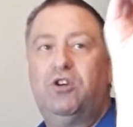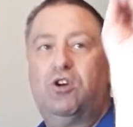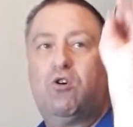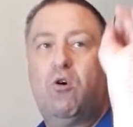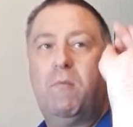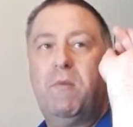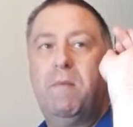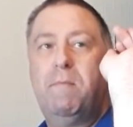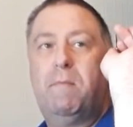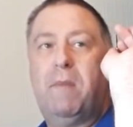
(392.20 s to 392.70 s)
you're
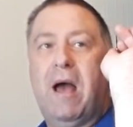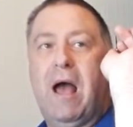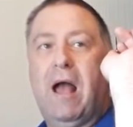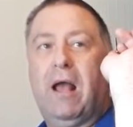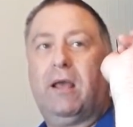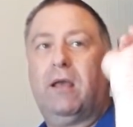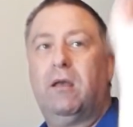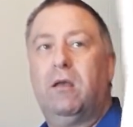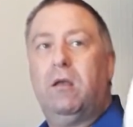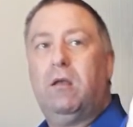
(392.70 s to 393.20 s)
coming
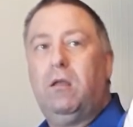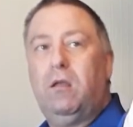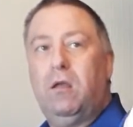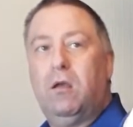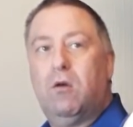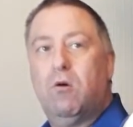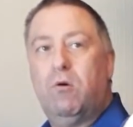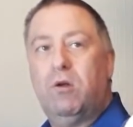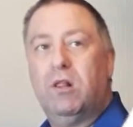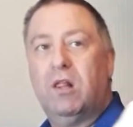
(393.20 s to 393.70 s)
back,
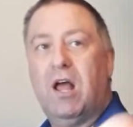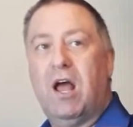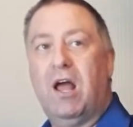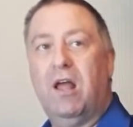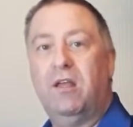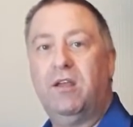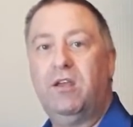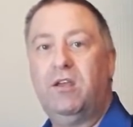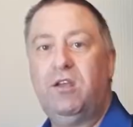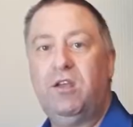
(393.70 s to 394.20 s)
you're going like
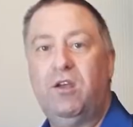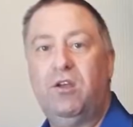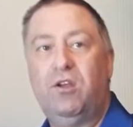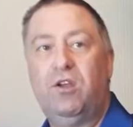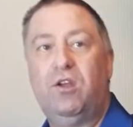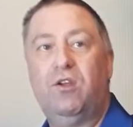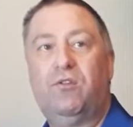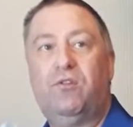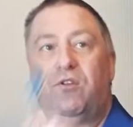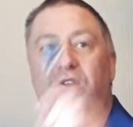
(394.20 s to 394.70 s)

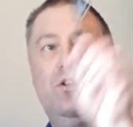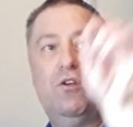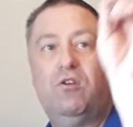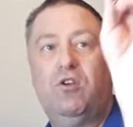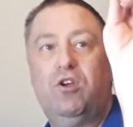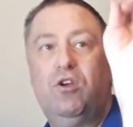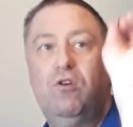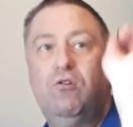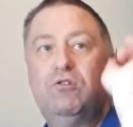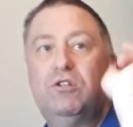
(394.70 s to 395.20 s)
you're
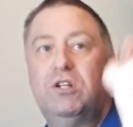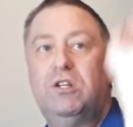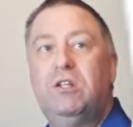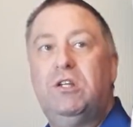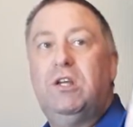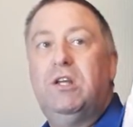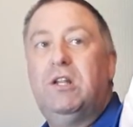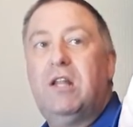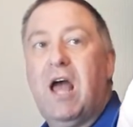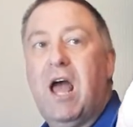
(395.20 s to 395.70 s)
using
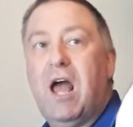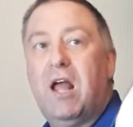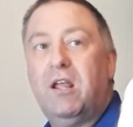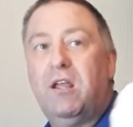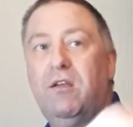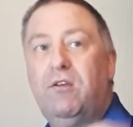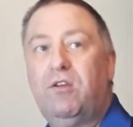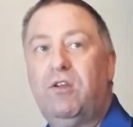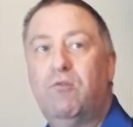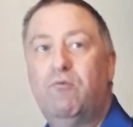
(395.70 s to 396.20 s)

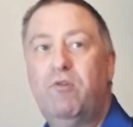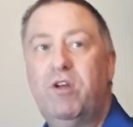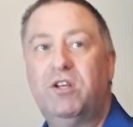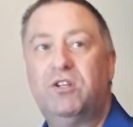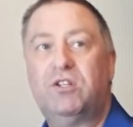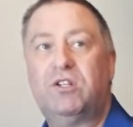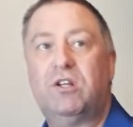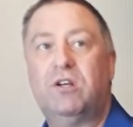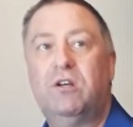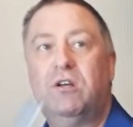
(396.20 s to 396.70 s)
your
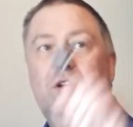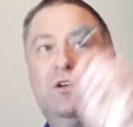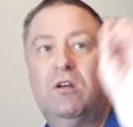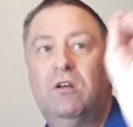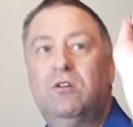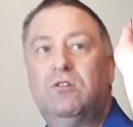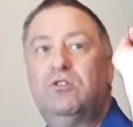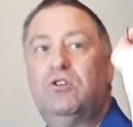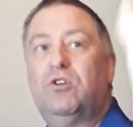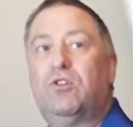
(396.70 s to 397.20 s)
wrist
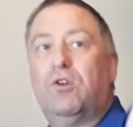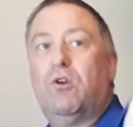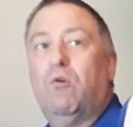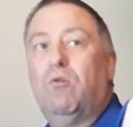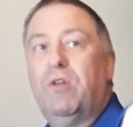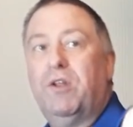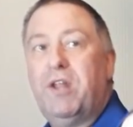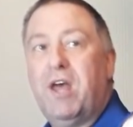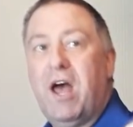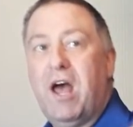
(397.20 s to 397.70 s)
to throw
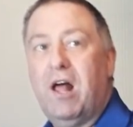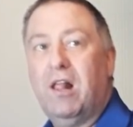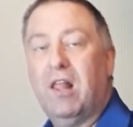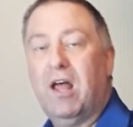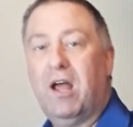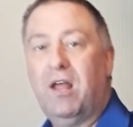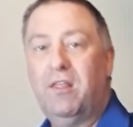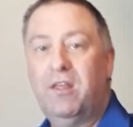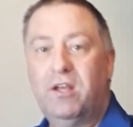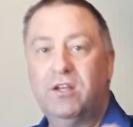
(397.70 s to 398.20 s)
the dart
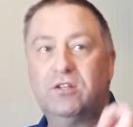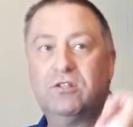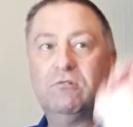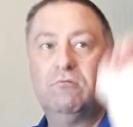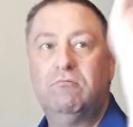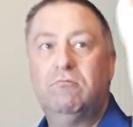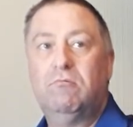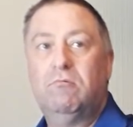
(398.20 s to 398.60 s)
like this.